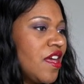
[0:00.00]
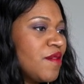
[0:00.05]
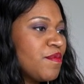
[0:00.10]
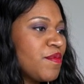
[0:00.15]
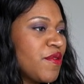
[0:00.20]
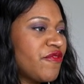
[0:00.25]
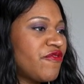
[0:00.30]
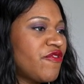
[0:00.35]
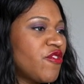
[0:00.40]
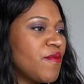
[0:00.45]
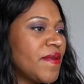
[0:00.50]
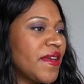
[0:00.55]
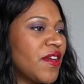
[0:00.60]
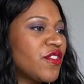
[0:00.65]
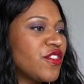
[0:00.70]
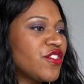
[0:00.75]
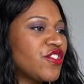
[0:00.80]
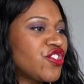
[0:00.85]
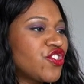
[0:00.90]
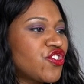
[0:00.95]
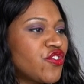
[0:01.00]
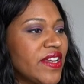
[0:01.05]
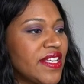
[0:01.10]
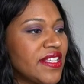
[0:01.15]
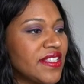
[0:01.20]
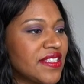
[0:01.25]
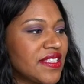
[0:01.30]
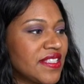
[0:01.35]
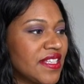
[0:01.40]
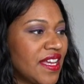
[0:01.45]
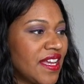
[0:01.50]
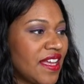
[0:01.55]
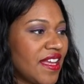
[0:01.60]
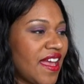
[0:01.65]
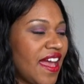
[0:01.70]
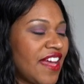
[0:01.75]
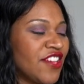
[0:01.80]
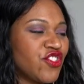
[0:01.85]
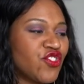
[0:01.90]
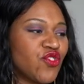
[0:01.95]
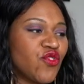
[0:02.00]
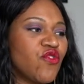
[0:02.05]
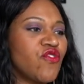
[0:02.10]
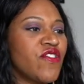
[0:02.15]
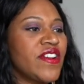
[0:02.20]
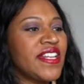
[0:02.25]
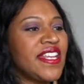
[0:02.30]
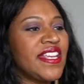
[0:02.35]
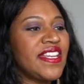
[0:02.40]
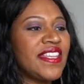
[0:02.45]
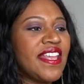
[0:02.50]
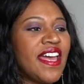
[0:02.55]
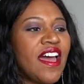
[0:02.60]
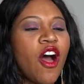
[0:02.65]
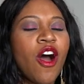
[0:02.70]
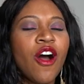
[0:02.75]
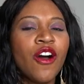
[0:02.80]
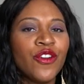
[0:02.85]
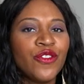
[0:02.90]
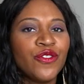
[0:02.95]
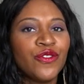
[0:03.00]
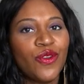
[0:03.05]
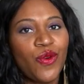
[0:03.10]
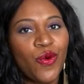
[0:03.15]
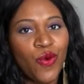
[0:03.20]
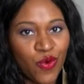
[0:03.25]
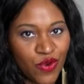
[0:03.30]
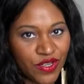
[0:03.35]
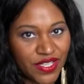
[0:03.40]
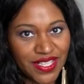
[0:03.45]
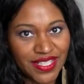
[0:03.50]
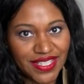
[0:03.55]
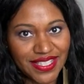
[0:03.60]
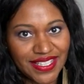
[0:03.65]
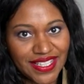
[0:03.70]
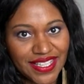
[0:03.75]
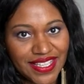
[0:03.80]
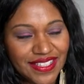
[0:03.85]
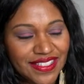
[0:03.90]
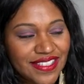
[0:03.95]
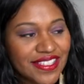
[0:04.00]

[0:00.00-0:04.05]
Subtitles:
performing on the streets and drawing in their own audiences.